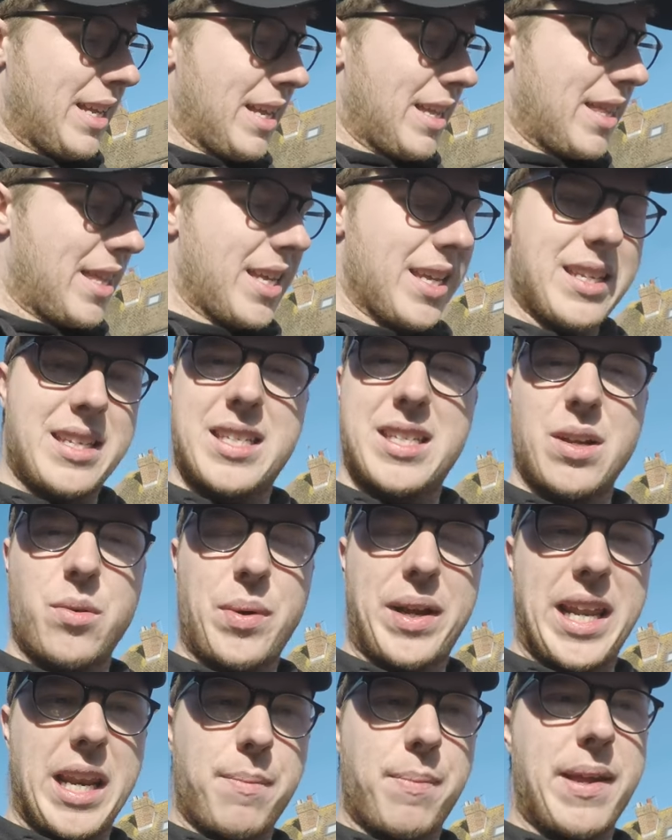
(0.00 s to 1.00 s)
that
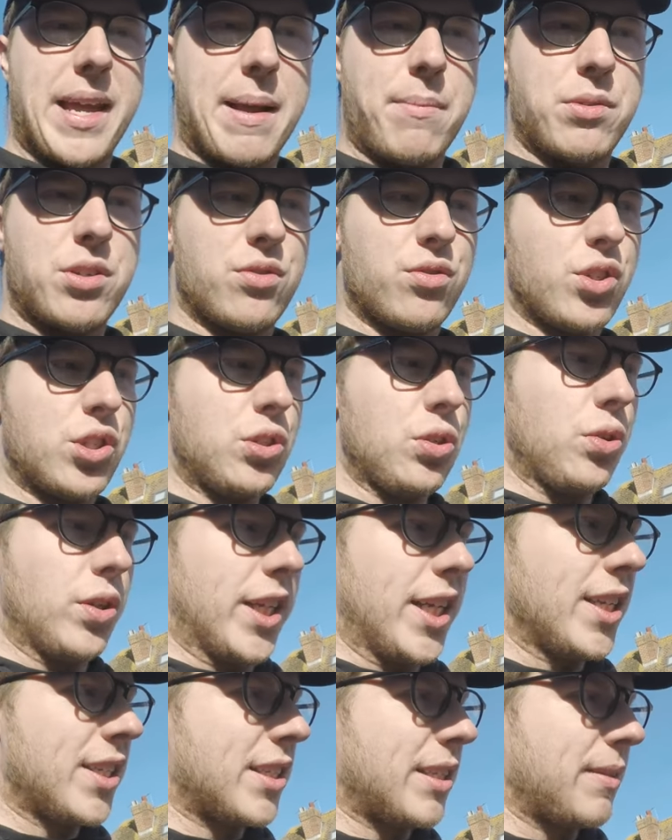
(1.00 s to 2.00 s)
we're going to be able to restore
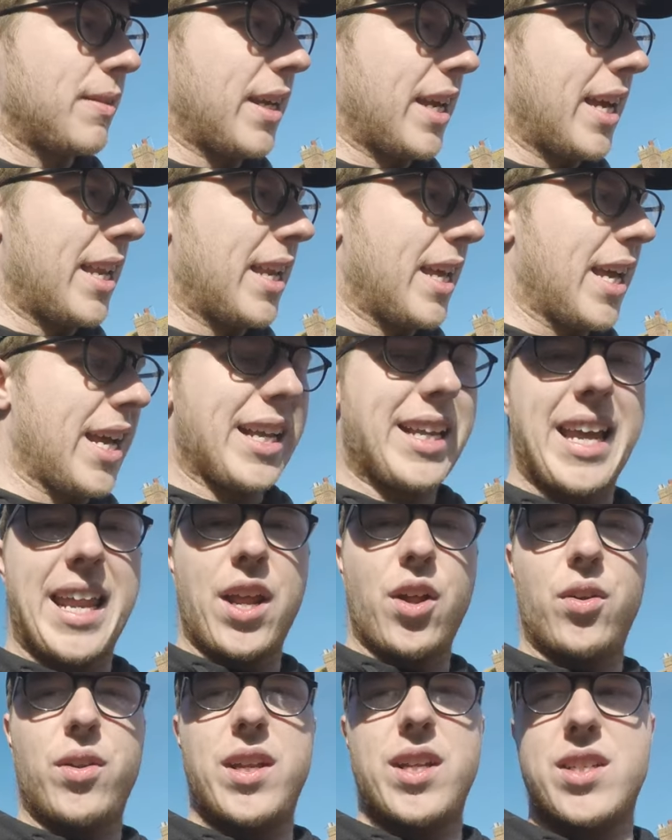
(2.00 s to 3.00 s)
this and uh, and get
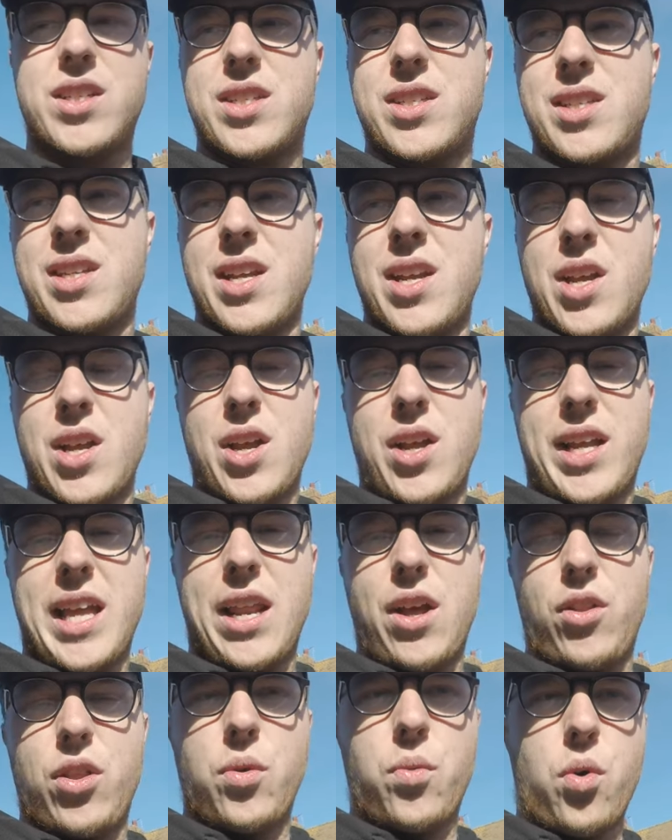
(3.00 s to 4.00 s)
it on its get
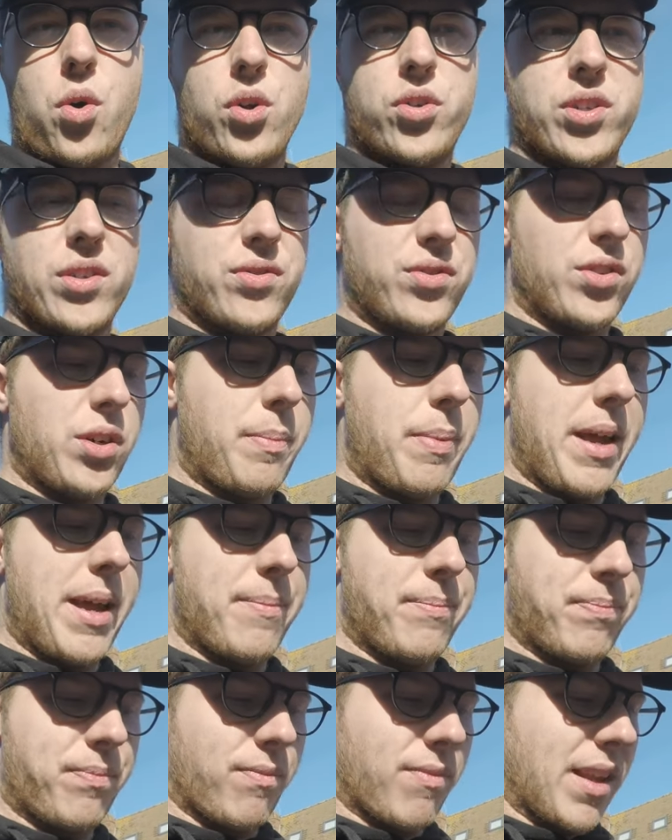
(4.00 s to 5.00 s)
it on the water for a bit.
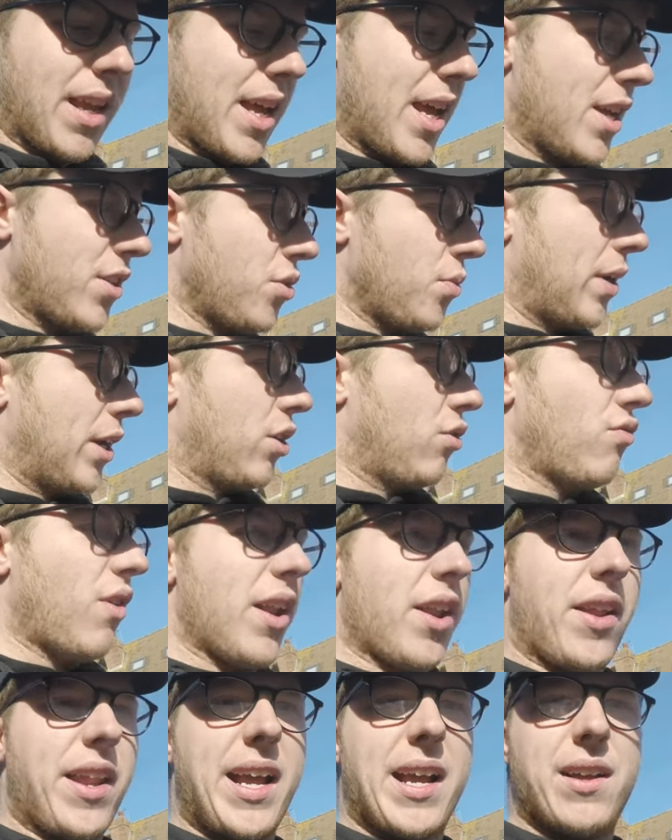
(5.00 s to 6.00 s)
Uh, do a little run
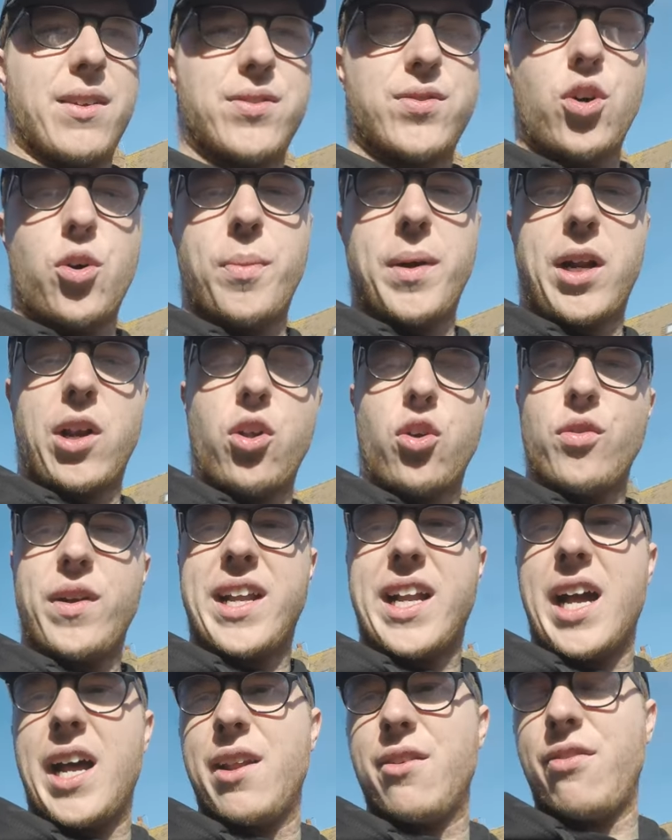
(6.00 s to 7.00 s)
on it, a former glory
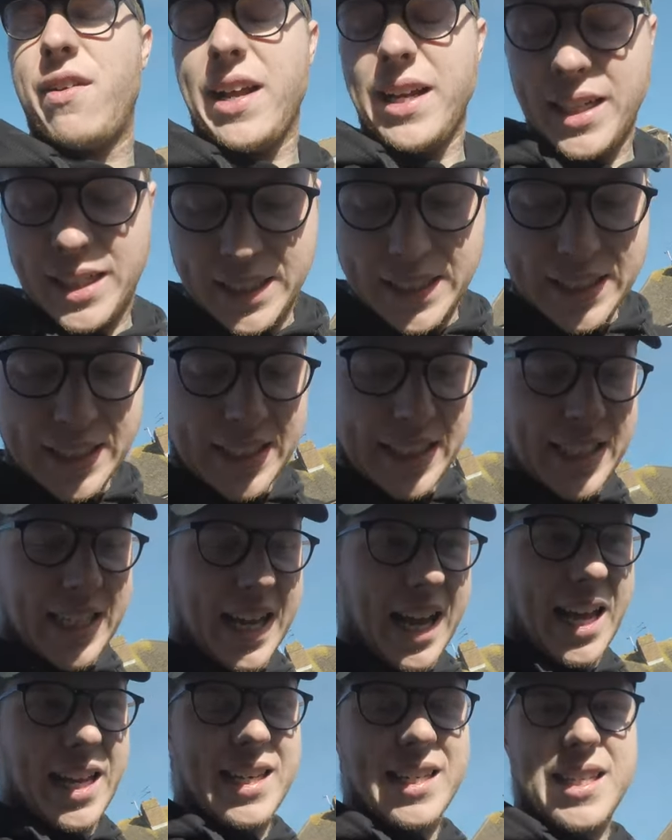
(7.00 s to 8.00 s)
kind of thing,
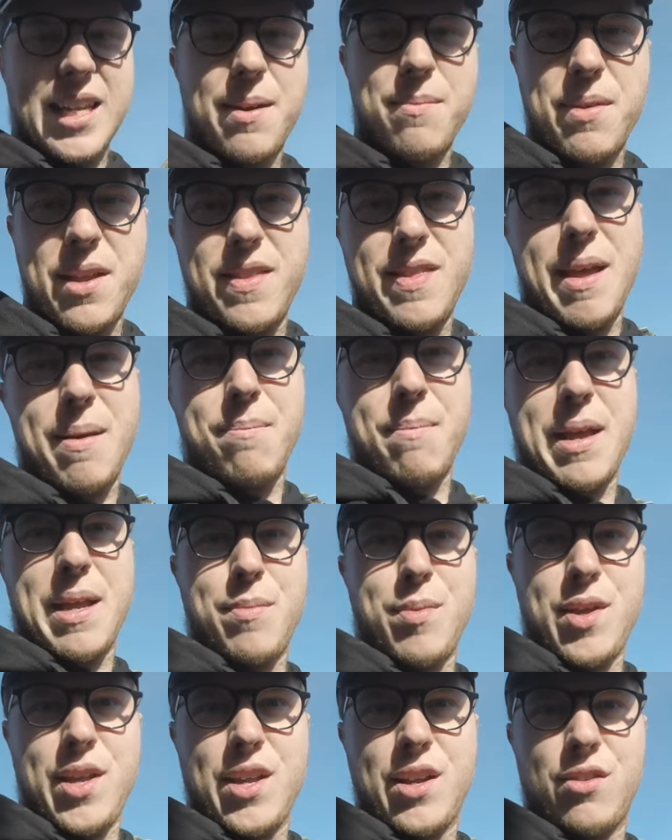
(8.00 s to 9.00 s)
and um, and then
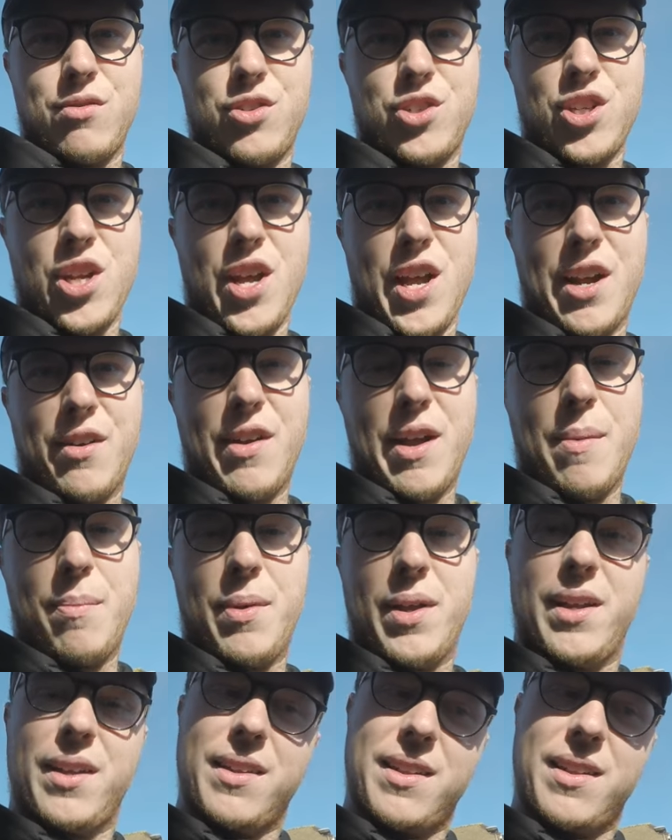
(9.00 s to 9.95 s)
maybe retire it. But